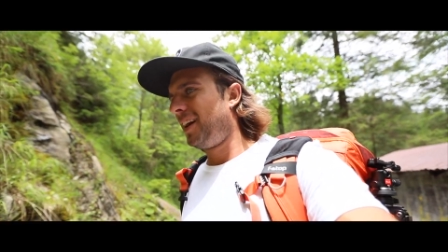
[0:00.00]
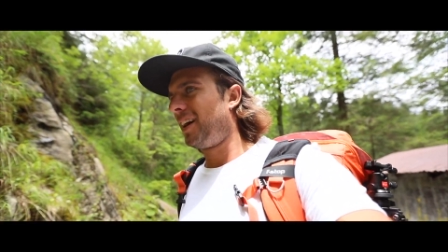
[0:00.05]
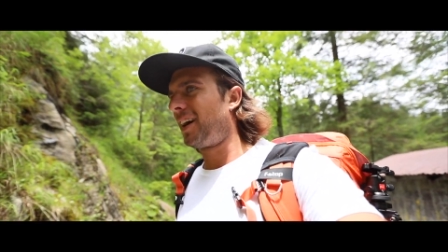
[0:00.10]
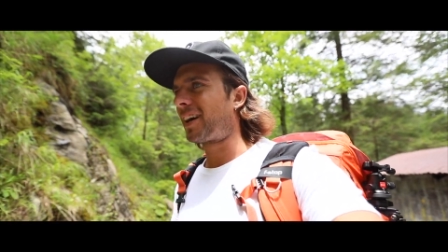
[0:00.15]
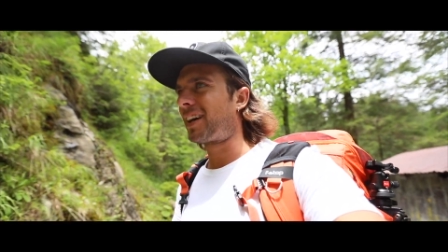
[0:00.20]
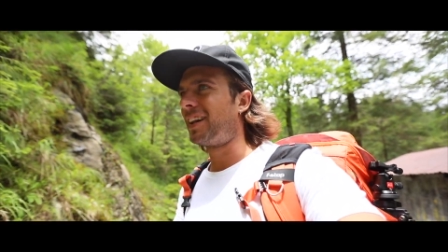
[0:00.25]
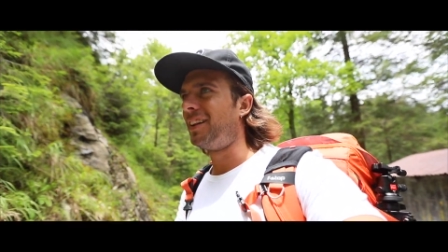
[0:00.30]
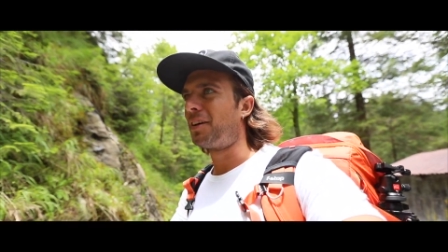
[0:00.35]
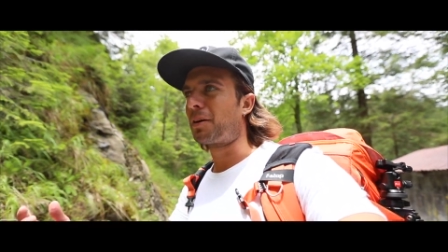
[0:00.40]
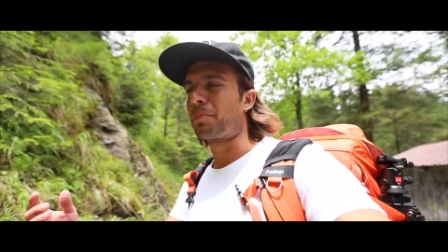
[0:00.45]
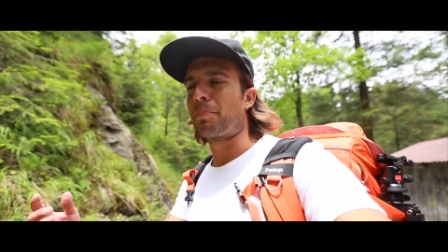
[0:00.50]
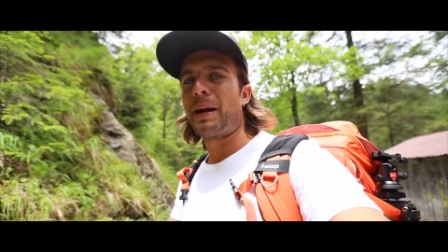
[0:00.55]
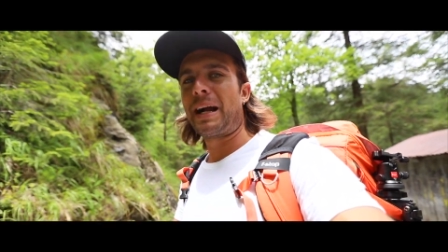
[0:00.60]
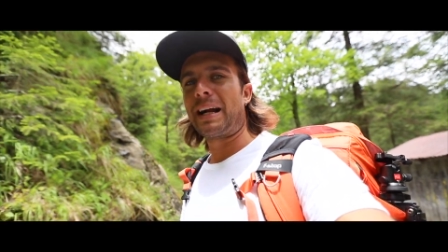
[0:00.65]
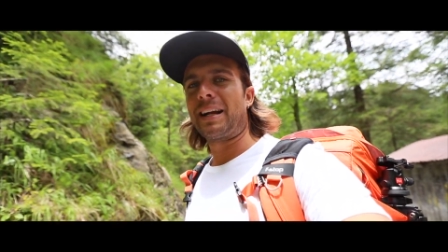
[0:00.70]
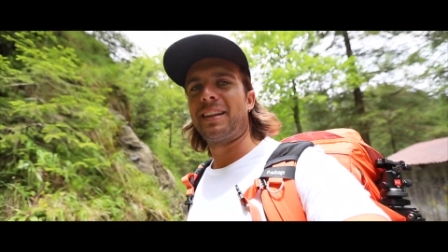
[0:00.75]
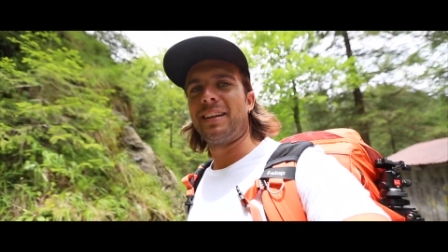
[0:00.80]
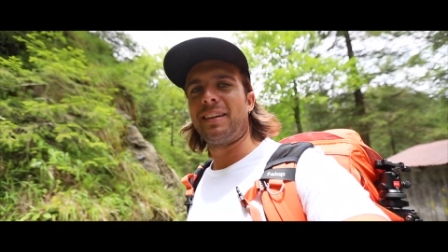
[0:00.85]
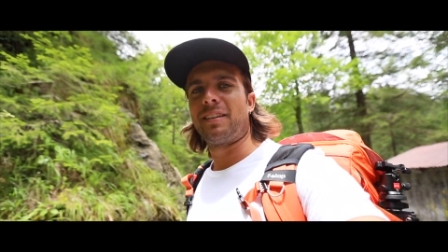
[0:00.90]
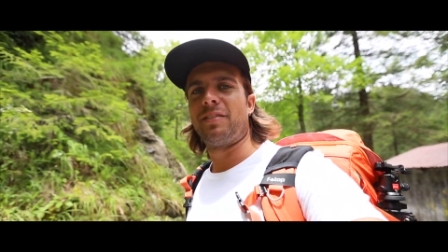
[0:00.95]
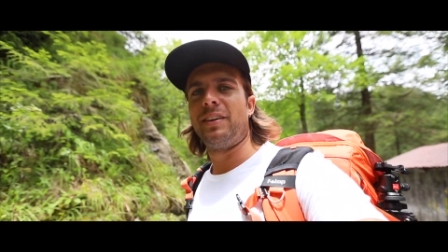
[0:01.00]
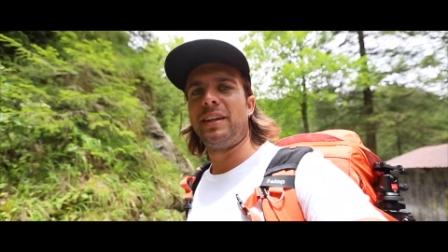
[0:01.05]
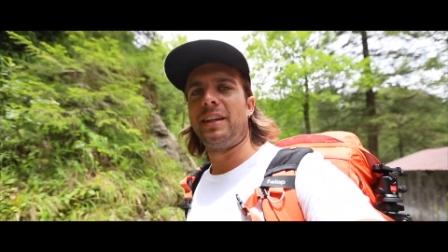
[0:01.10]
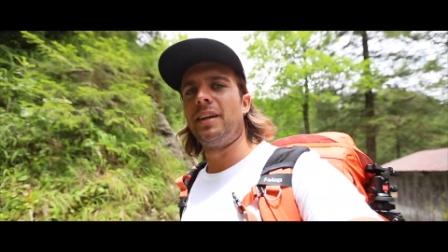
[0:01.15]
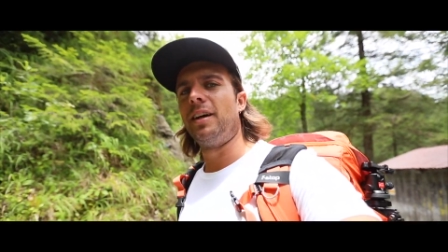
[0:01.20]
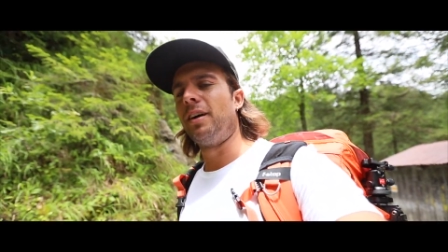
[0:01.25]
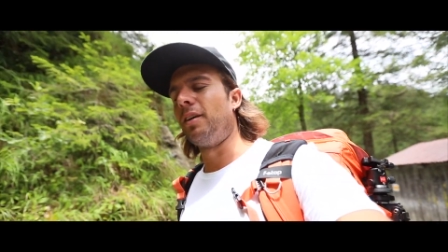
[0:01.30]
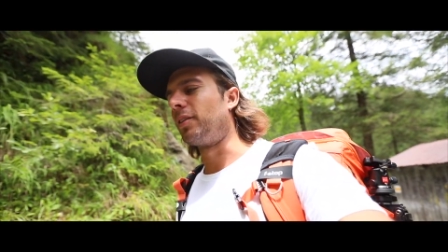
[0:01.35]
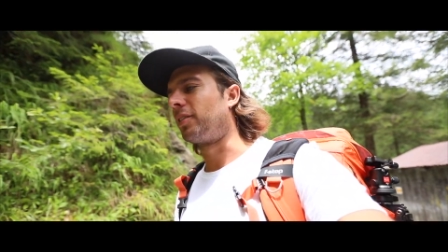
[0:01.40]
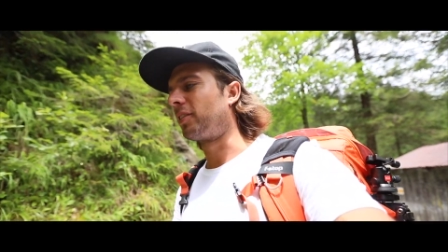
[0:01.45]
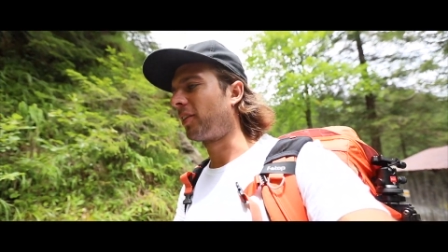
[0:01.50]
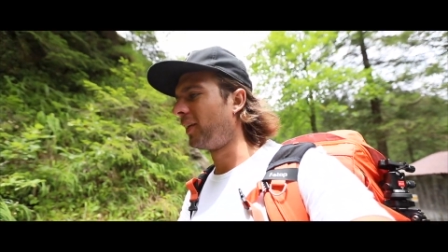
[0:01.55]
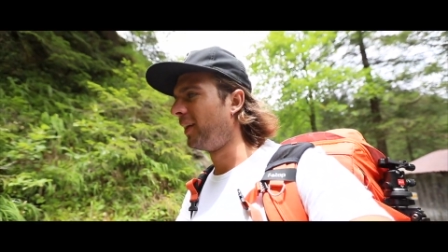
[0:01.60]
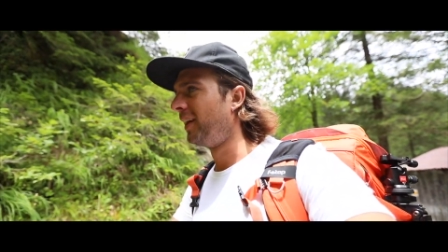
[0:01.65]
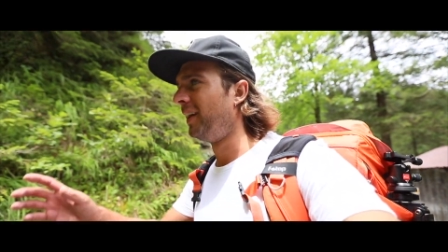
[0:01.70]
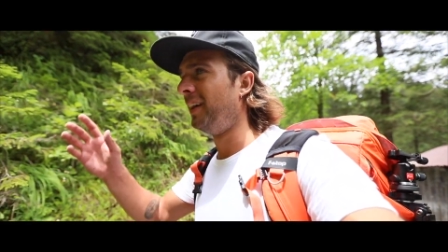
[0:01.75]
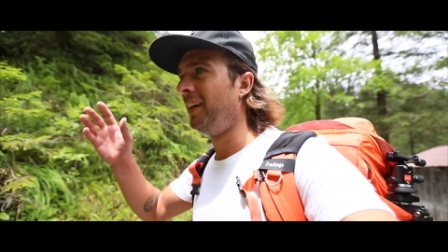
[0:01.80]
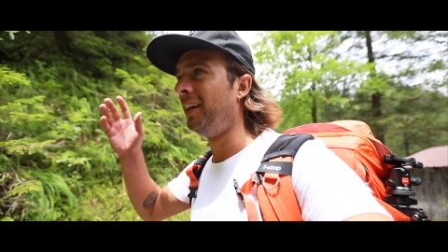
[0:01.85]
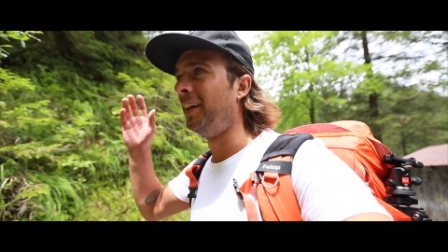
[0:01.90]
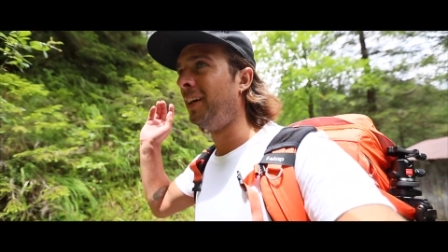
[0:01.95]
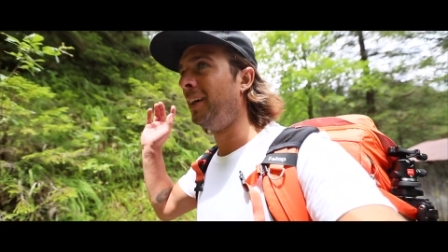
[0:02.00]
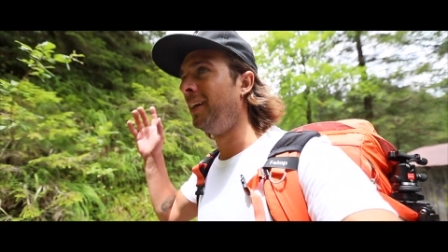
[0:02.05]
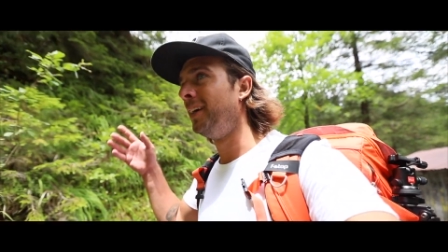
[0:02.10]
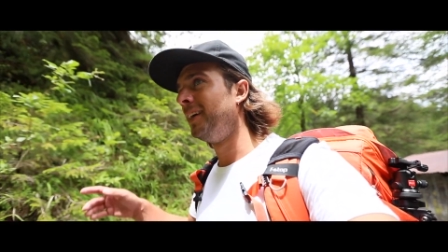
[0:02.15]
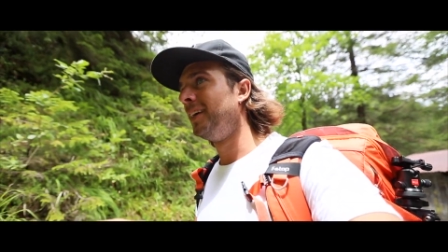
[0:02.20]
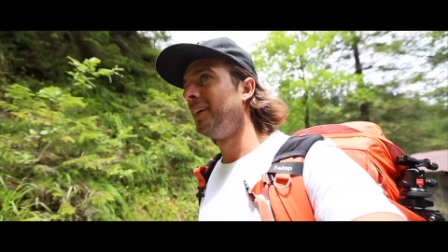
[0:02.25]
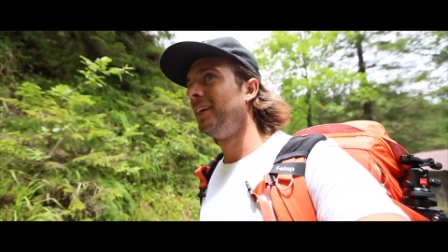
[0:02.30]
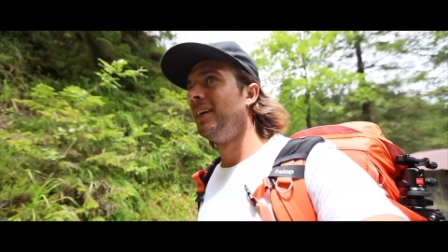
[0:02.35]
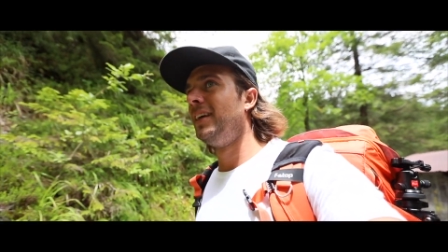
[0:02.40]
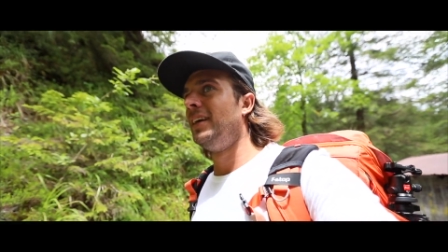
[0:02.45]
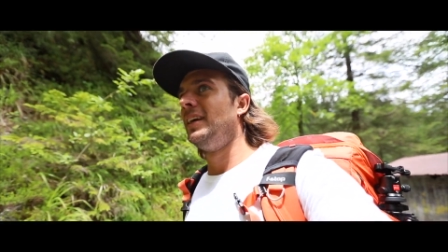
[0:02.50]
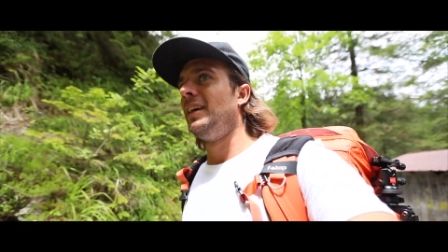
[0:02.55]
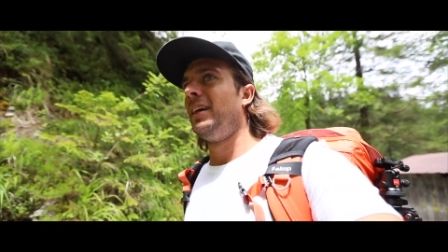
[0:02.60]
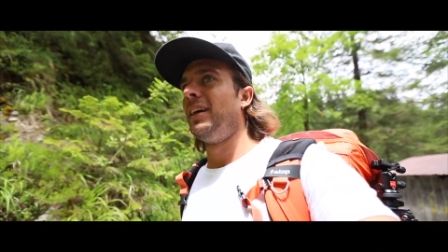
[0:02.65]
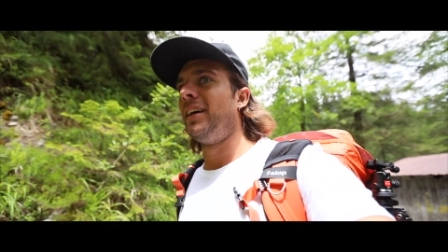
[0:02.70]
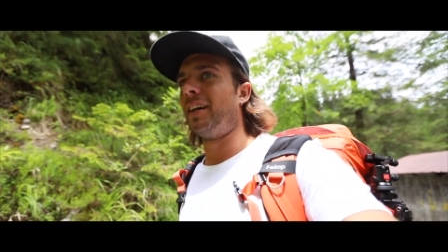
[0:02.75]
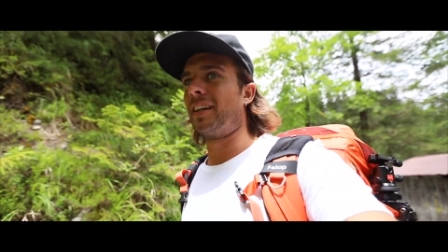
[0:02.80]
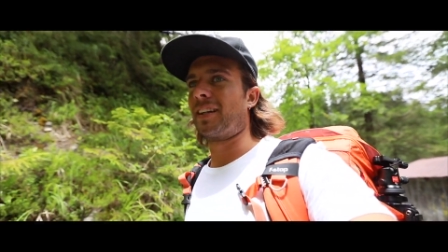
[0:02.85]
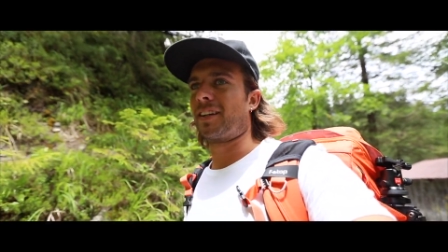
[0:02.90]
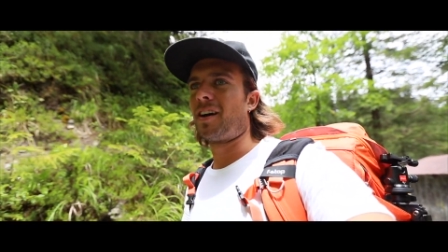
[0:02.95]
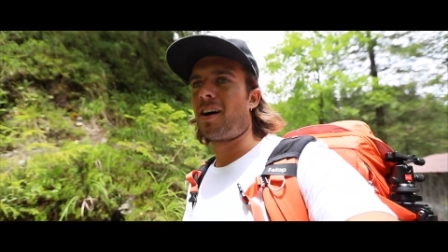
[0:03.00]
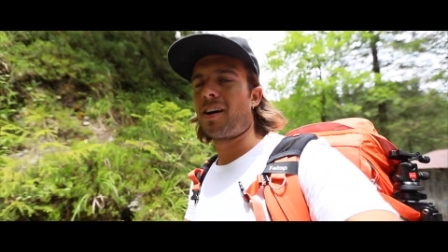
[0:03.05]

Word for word: I can look back at these videos and